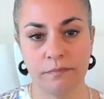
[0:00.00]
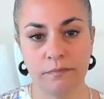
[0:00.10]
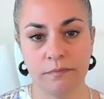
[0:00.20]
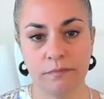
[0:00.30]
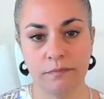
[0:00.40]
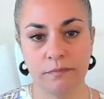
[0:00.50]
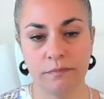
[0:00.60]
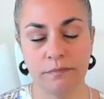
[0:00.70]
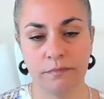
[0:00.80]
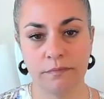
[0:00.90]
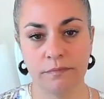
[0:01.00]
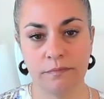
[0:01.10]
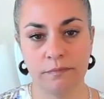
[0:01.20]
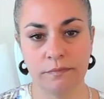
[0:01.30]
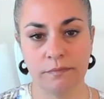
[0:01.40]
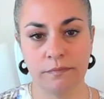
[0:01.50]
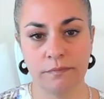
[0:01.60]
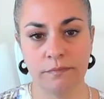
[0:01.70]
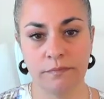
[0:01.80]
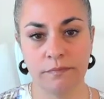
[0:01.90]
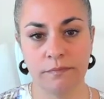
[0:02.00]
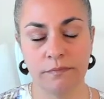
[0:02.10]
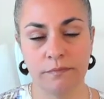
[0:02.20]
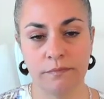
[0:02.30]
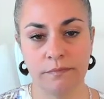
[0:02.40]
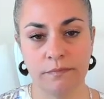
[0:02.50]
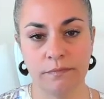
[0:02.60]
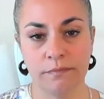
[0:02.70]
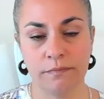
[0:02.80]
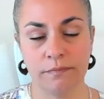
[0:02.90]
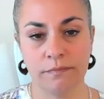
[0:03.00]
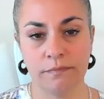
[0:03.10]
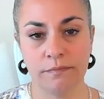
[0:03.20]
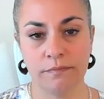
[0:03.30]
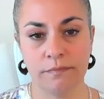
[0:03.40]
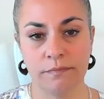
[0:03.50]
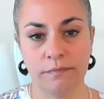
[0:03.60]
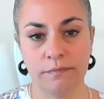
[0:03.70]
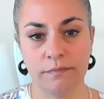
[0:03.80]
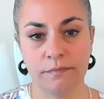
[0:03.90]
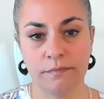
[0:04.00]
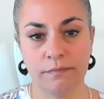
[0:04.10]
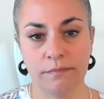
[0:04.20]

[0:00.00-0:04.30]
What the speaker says: This person isn't speaking.